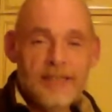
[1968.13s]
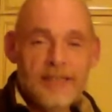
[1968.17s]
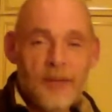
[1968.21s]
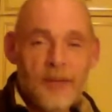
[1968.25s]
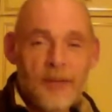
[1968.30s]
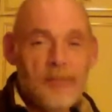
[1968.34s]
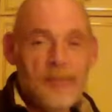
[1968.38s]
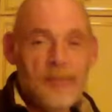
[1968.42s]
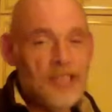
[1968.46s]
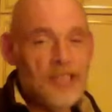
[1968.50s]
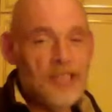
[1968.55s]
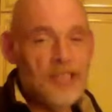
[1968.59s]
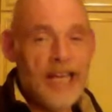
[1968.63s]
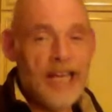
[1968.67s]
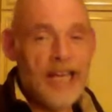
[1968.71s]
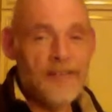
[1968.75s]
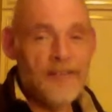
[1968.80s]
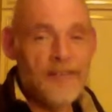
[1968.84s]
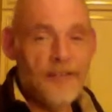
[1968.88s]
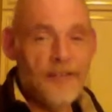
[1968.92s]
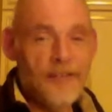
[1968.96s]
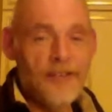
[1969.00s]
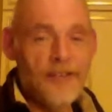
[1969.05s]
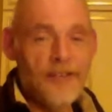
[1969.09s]
Put them in chat
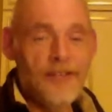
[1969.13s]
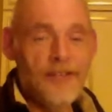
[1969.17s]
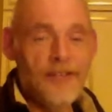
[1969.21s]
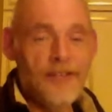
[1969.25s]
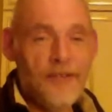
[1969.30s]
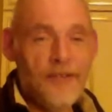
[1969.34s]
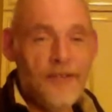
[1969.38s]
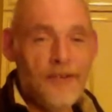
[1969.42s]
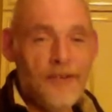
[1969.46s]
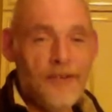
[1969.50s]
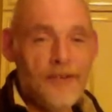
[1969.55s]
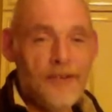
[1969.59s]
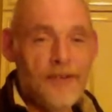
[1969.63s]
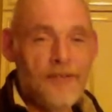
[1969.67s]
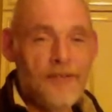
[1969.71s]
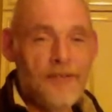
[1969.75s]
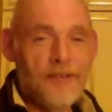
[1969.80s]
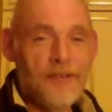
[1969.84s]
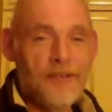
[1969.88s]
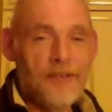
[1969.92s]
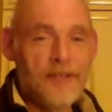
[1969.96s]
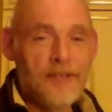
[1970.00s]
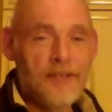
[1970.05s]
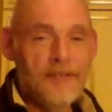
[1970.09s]
if
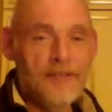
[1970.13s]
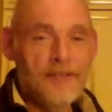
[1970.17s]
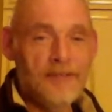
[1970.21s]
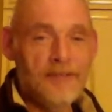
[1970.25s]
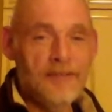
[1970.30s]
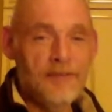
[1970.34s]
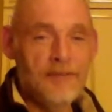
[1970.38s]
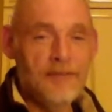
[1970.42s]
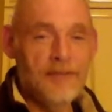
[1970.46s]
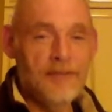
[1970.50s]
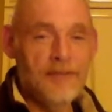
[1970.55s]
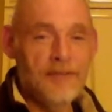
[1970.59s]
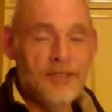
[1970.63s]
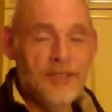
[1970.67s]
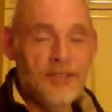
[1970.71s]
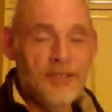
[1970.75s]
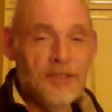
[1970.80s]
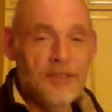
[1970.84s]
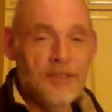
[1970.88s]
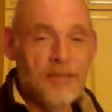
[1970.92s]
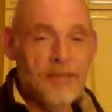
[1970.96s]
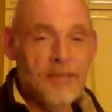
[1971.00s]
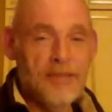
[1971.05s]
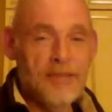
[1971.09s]
you can reduce
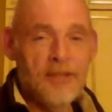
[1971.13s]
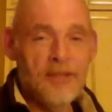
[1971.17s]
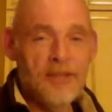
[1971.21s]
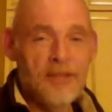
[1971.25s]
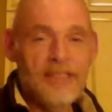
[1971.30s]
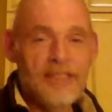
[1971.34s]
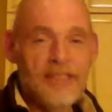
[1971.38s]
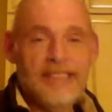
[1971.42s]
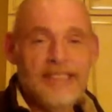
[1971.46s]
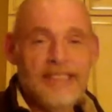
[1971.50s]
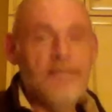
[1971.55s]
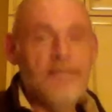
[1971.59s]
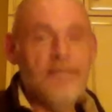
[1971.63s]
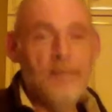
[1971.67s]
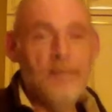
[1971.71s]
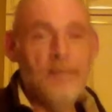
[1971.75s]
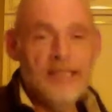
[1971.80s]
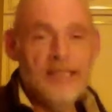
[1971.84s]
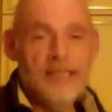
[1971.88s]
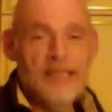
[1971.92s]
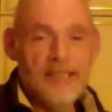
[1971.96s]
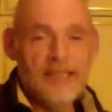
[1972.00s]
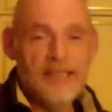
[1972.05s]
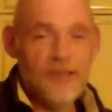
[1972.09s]
them down. So the
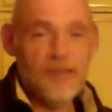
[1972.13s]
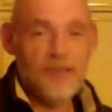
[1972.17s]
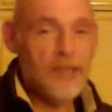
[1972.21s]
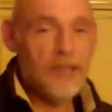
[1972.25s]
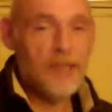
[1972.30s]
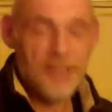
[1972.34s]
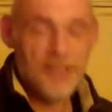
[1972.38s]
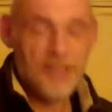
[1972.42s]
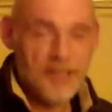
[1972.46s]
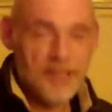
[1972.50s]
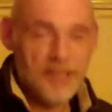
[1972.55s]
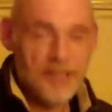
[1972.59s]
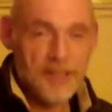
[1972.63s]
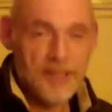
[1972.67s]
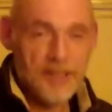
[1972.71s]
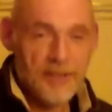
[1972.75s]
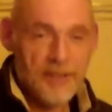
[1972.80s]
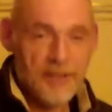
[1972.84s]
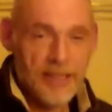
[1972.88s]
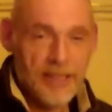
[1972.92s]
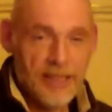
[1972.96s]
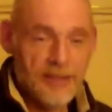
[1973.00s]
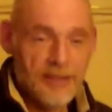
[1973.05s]
simplest of questions, right?